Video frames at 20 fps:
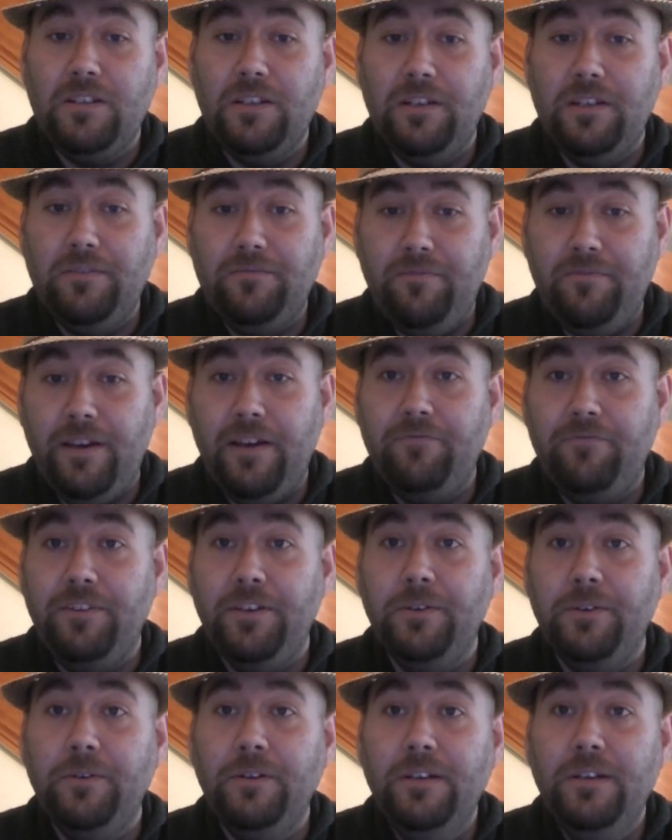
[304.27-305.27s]
a fair
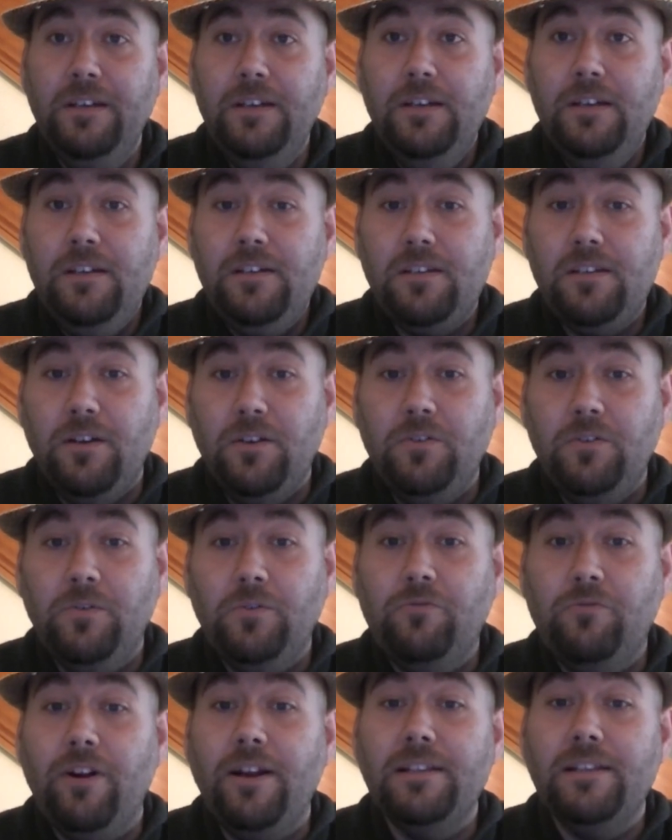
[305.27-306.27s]
few
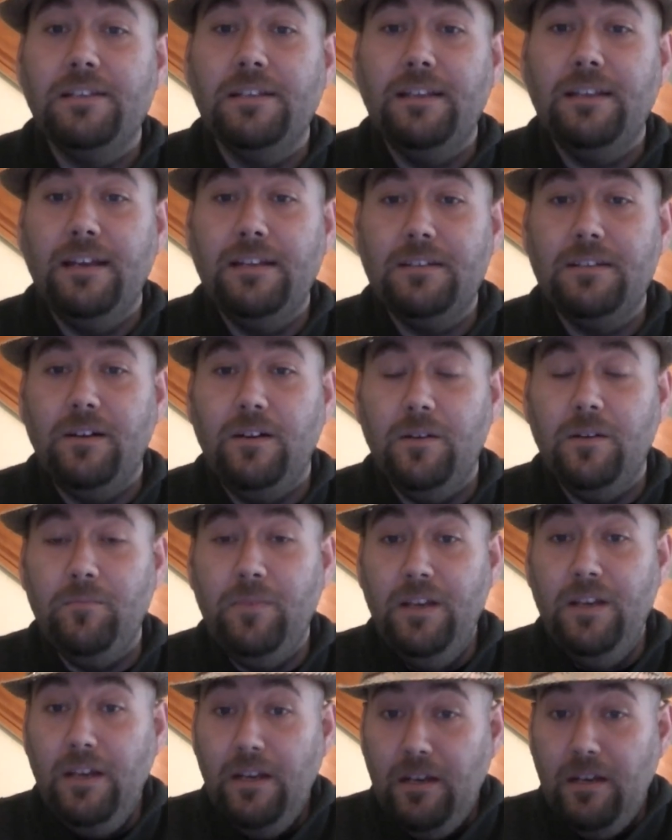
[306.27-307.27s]
so-called friends in that time,
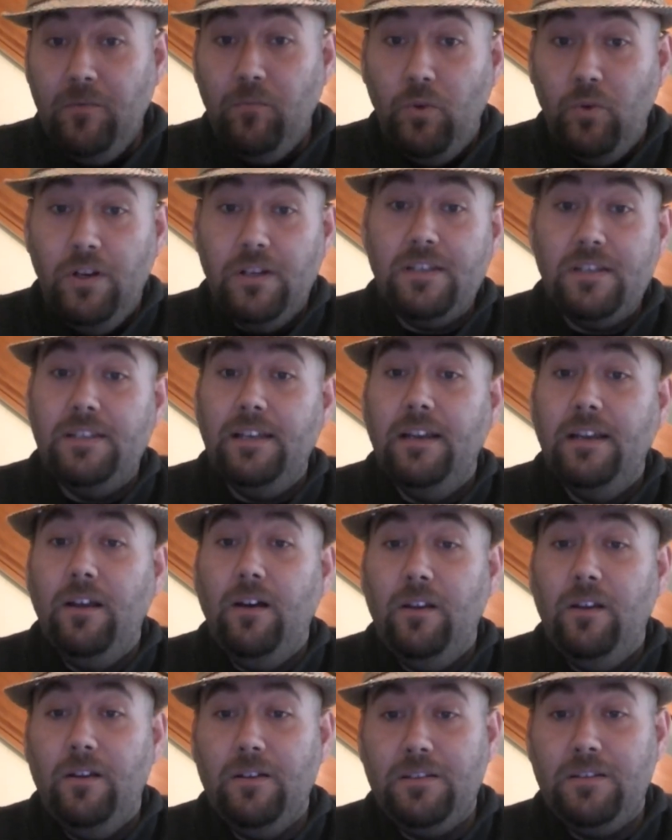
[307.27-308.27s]
and worse still,
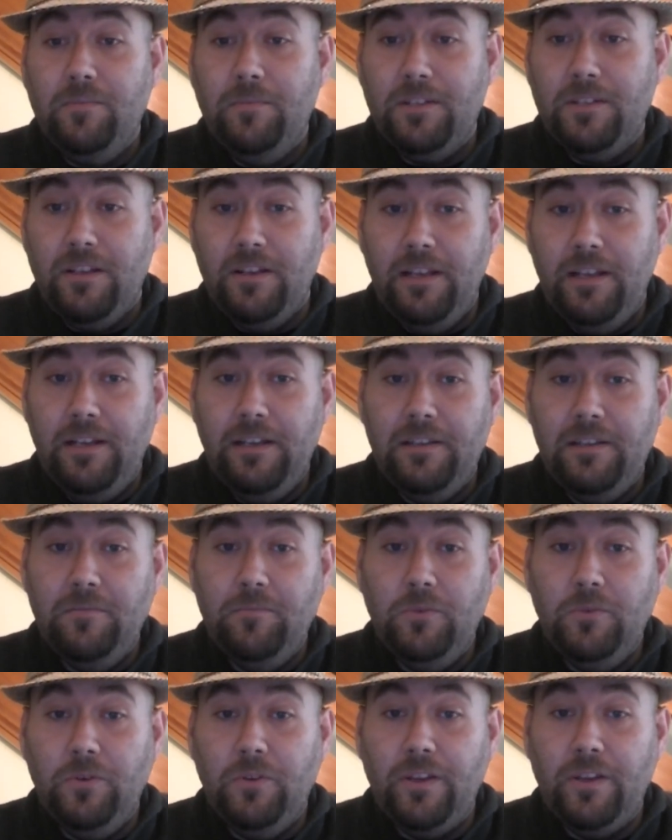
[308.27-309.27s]
I lost them as I needed them
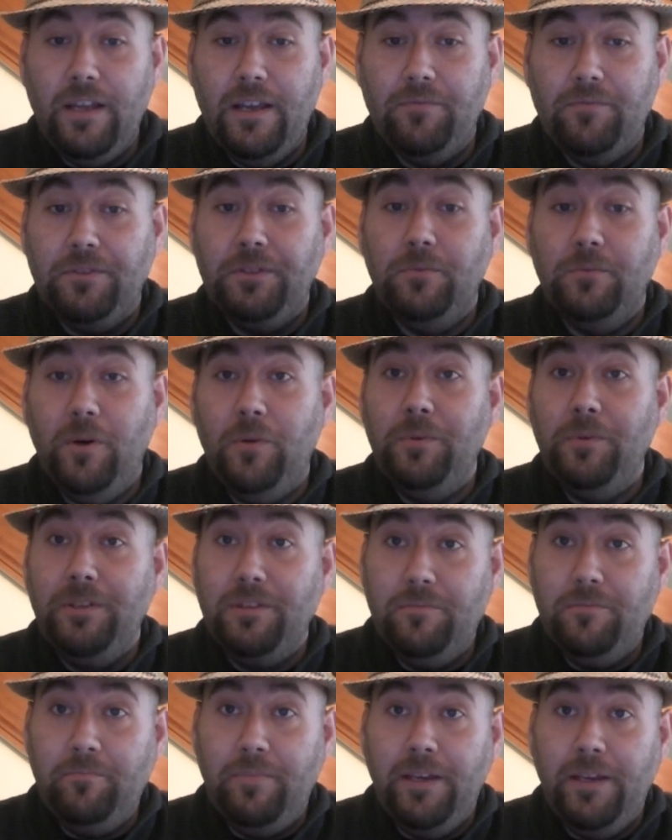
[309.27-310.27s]
more than ever, what
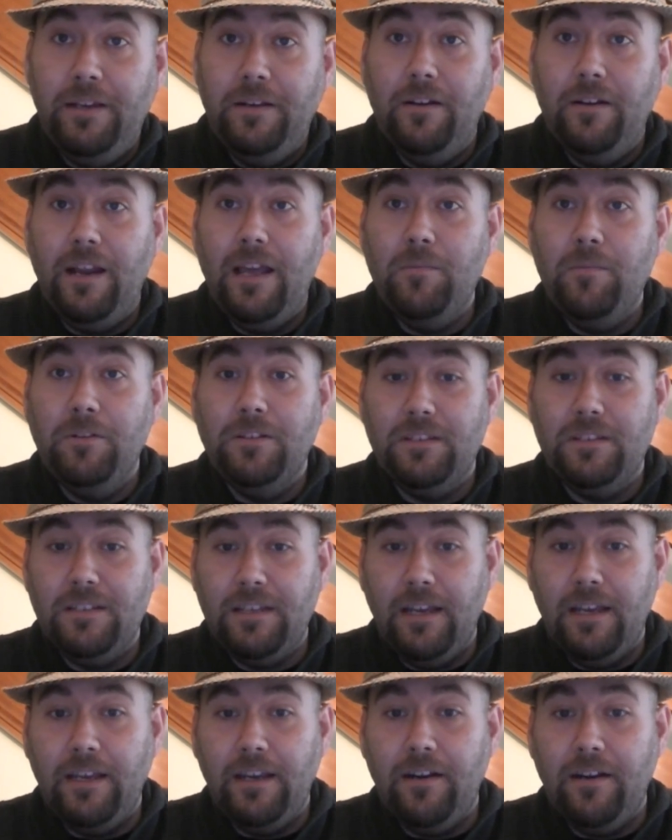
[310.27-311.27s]
with being unable to
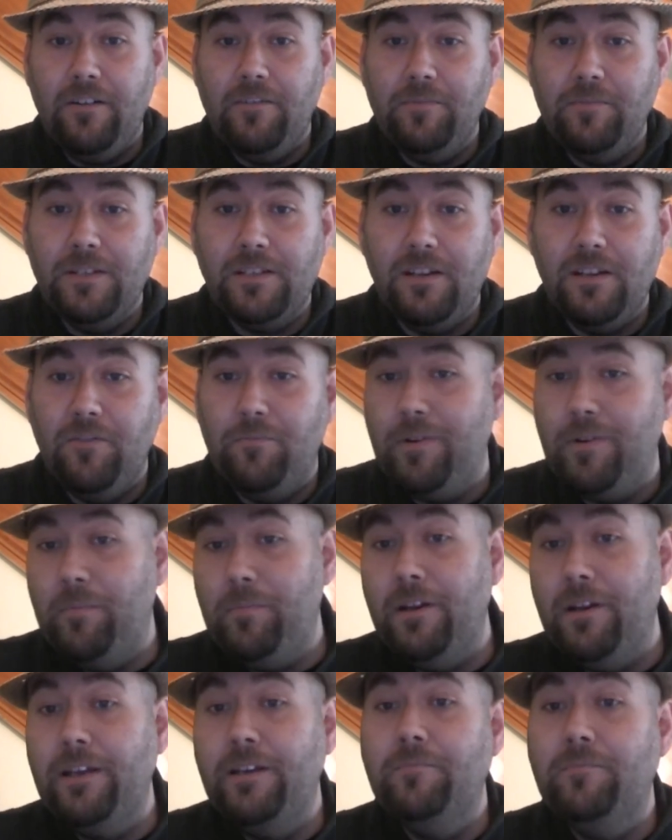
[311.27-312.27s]
take care of myself
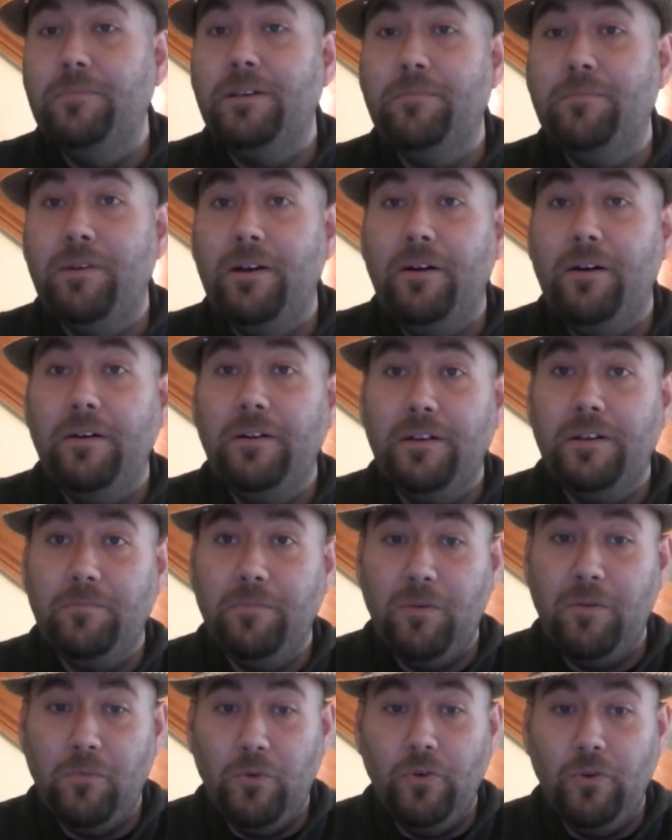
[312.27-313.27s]
properly and being behind on
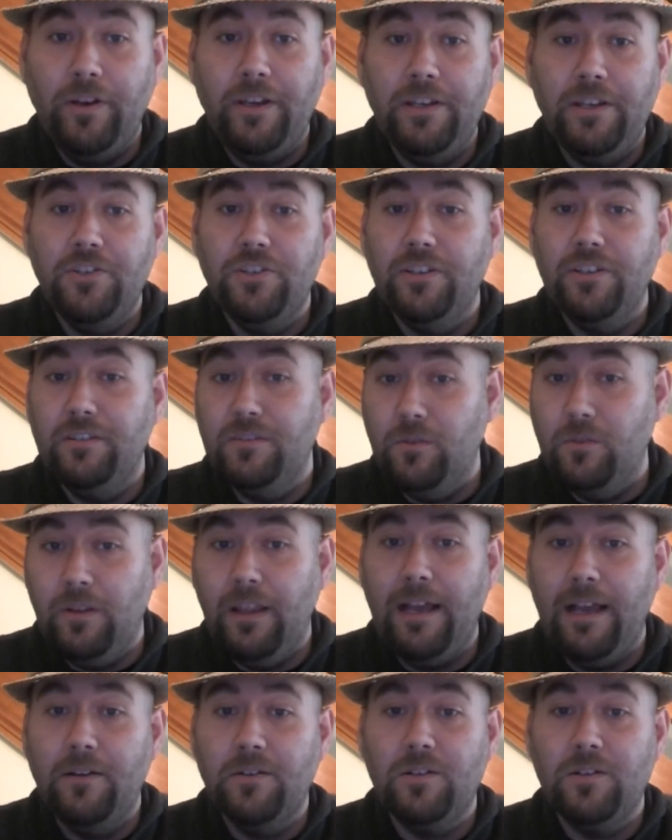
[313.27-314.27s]
my mortgage and all
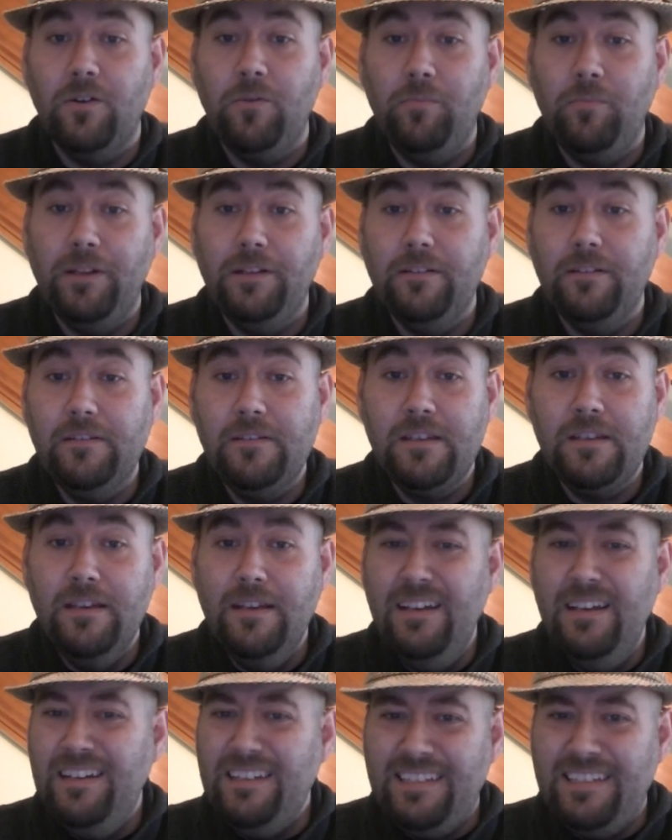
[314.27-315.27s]
the household bills,
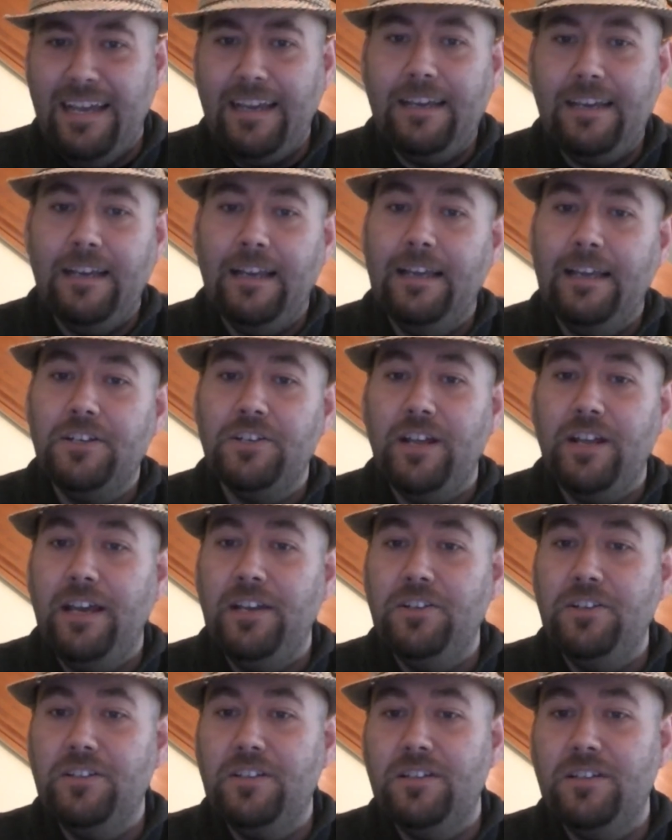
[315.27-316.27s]
debt collection
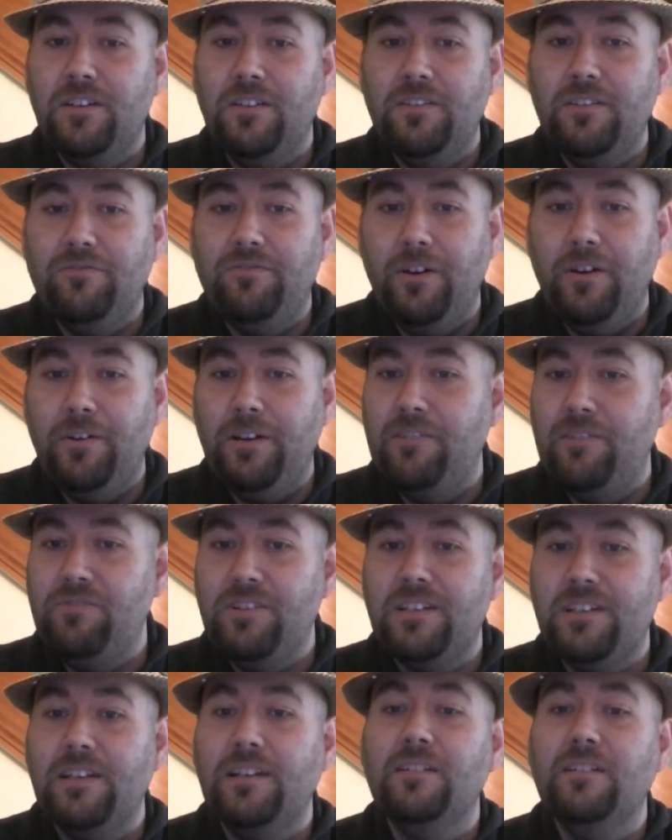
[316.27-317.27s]
agencies on the phone every
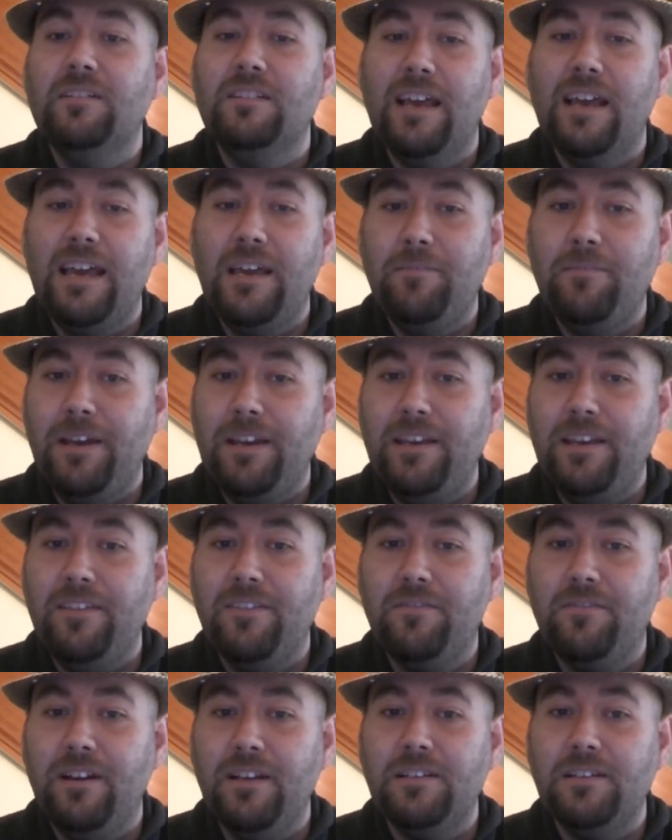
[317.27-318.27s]
single day making
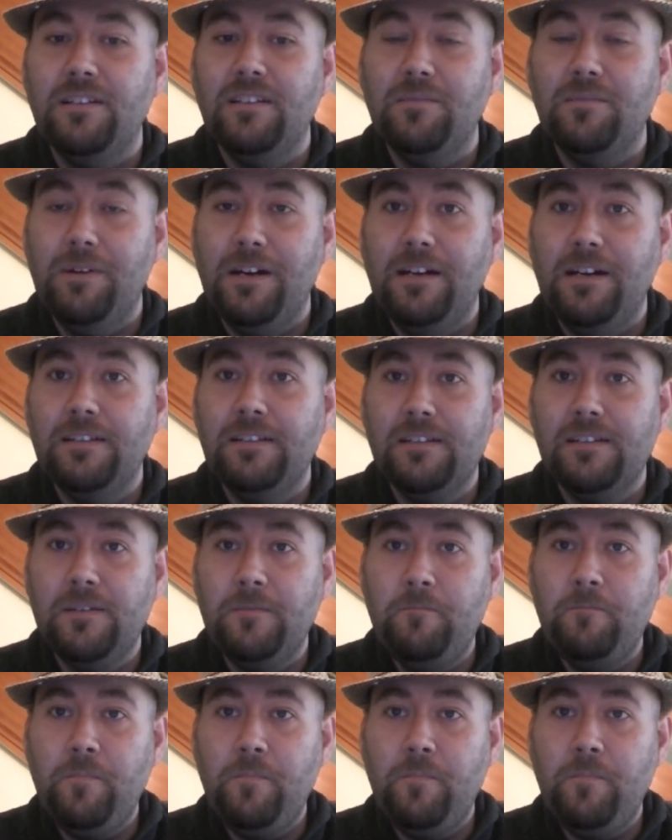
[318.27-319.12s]
threats and demands.